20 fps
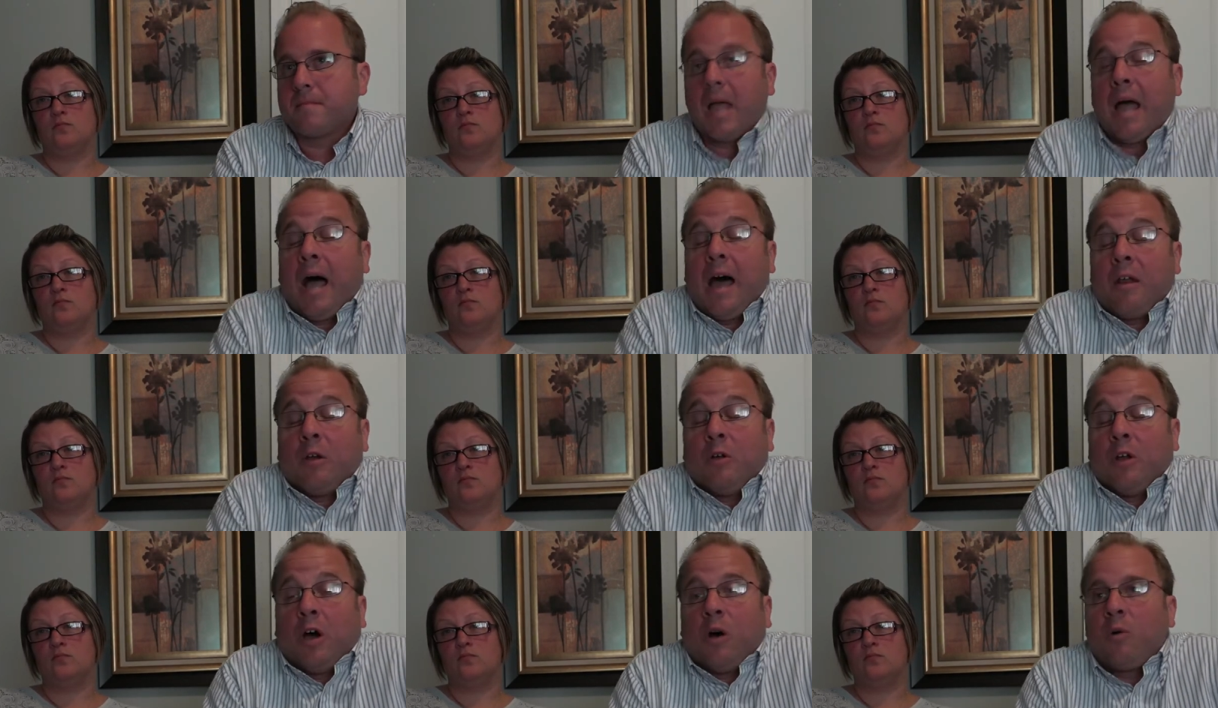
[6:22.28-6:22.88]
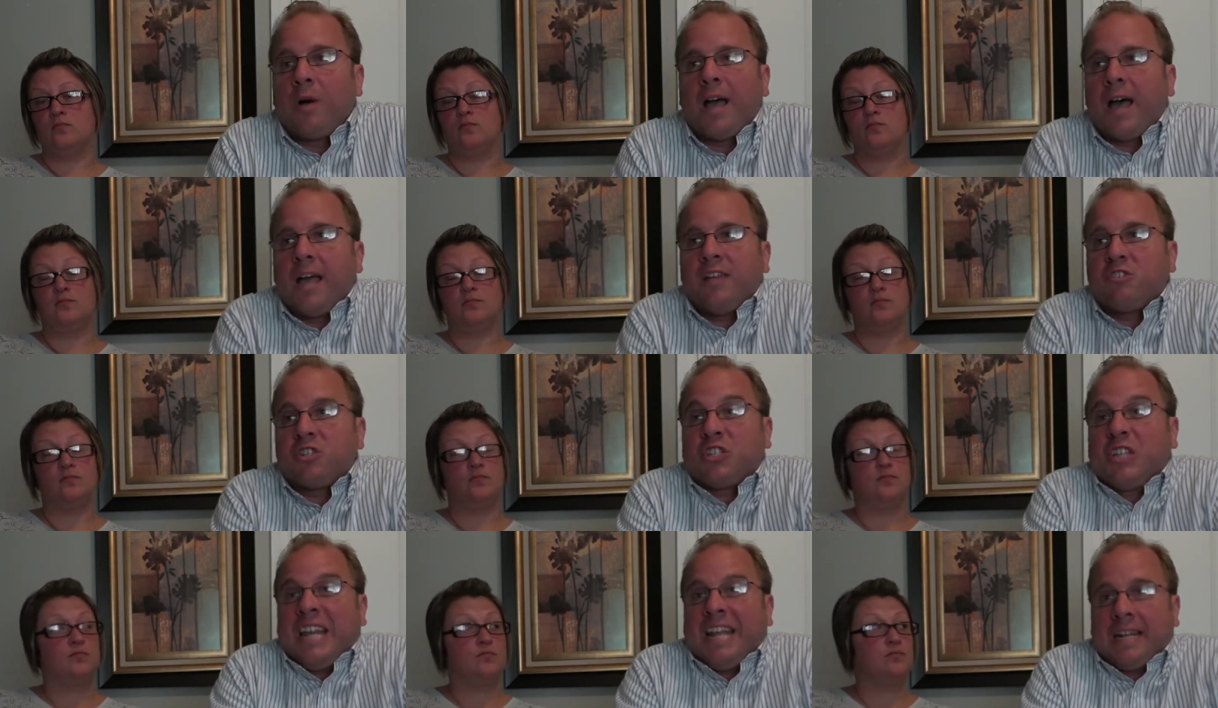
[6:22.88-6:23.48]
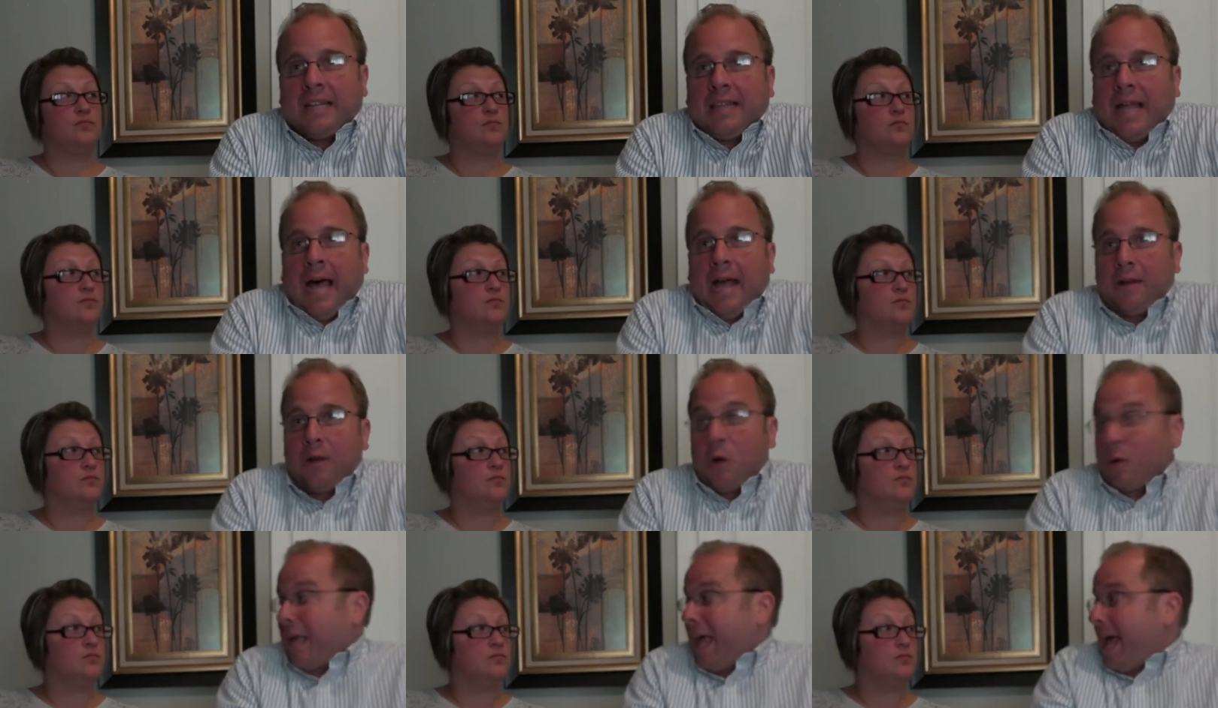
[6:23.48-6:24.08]
Speaker 1: I don't know. I just eat a lot,
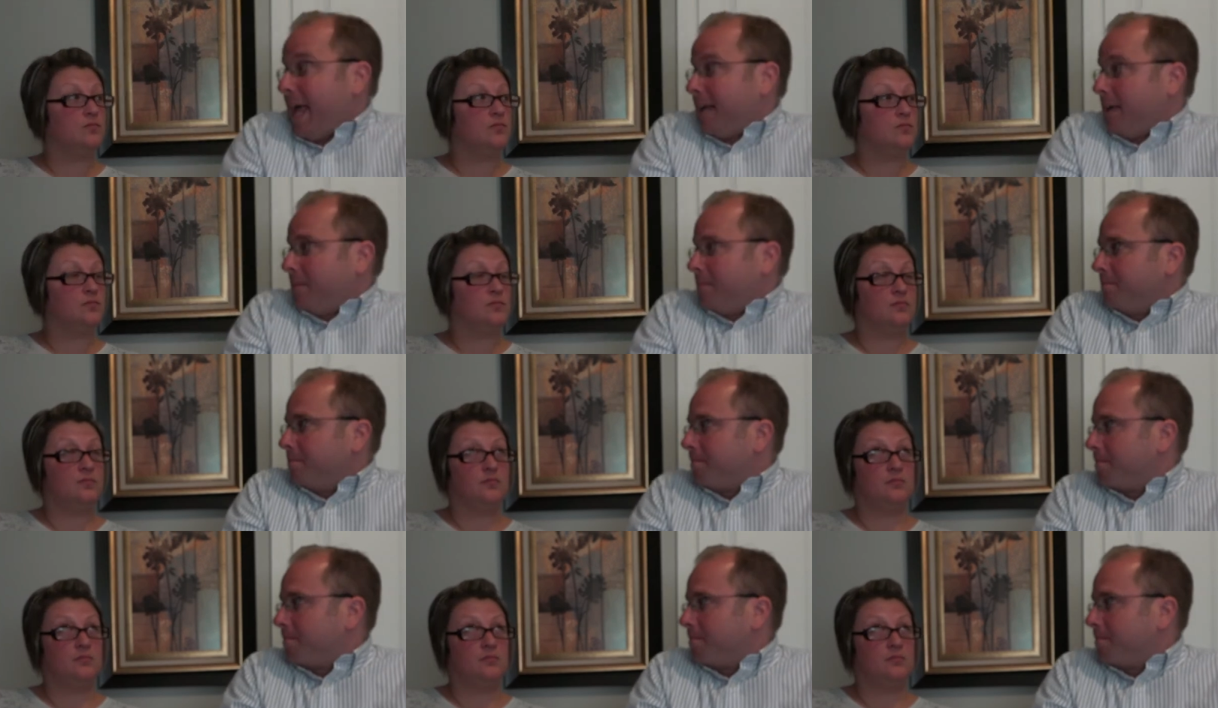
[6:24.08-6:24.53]
okay?